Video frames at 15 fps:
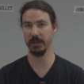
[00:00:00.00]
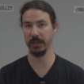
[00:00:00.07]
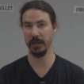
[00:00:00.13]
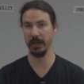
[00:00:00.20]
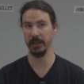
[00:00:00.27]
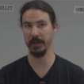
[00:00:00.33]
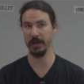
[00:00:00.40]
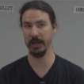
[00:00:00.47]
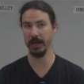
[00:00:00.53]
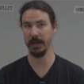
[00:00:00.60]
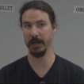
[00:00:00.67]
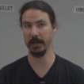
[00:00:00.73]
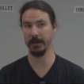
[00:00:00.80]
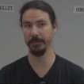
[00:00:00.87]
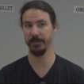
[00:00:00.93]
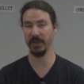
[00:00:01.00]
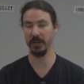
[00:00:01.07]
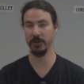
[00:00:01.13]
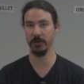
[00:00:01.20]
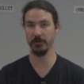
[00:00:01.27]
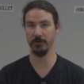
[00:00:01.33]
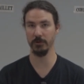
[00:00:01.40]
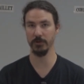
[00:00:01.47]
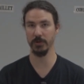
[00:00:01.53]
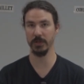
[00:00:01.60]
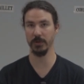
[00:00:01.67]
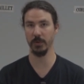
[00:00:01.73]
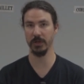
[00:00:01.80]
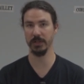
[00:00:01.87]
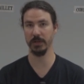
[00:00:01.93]
in, uh, in your grocery
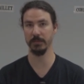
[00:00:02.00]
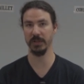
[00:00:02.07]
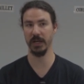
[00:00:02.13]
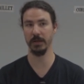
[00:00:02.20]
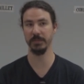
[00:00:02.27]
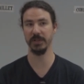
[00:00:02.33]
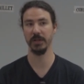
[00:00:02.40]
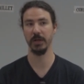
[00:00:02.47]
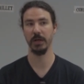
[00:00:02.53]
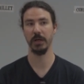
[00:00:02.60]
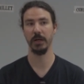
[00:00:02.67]
store sometimes.